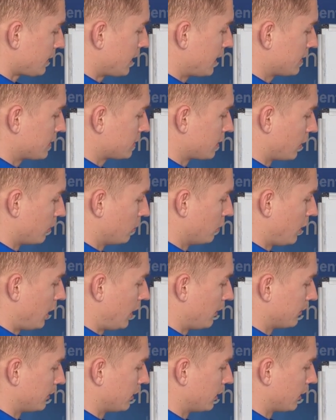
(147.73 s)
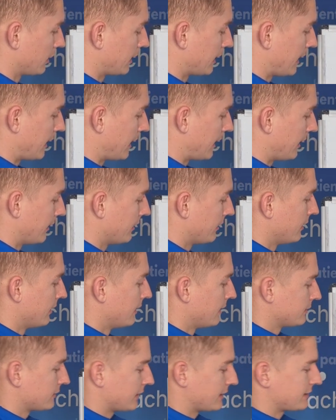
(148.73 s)
And so what I would look at,
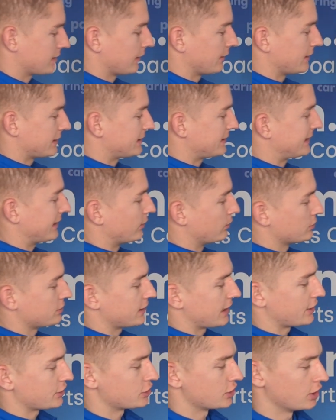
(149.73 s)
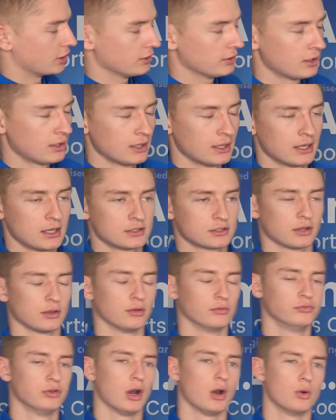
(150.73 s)
so it's like the skill section. So the
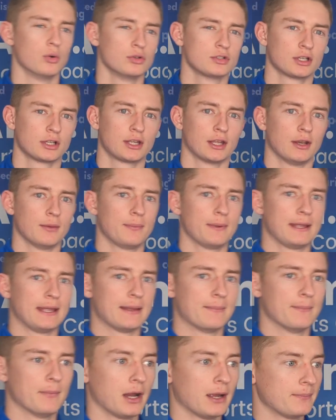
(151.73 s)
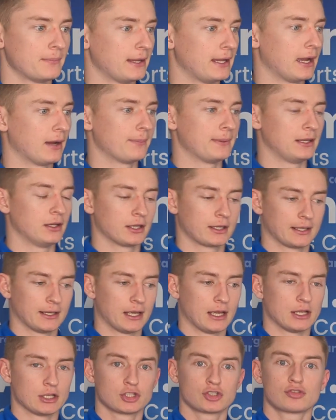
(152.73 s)
rolls are going to be, I'll be looking
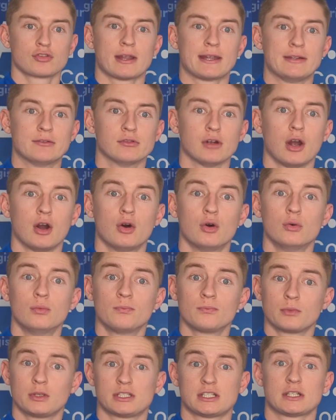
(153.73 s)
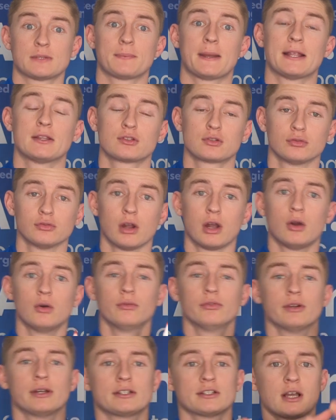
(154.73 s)
at a straight roll, which is a pencil roll,
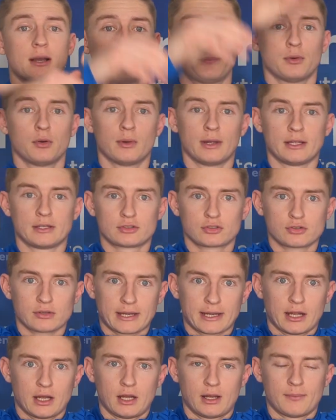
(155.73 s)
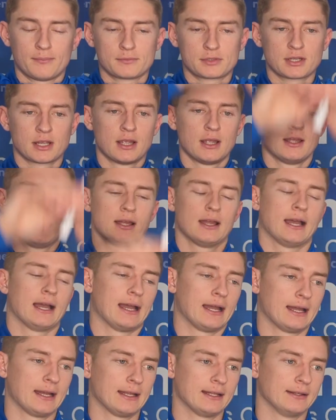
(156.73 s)
for example, where it's straight arms
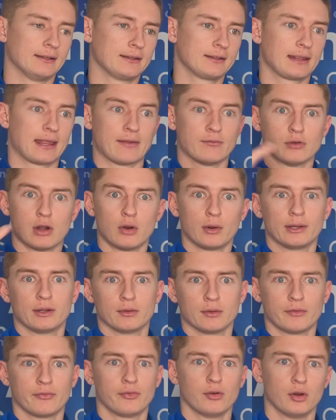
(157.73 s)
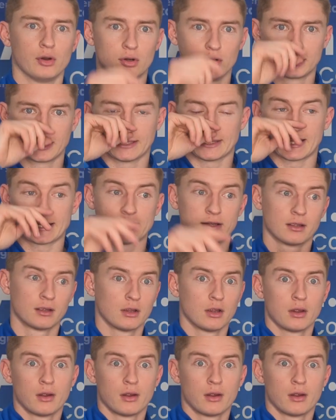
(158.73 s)
and they're rolling on the floor. Can they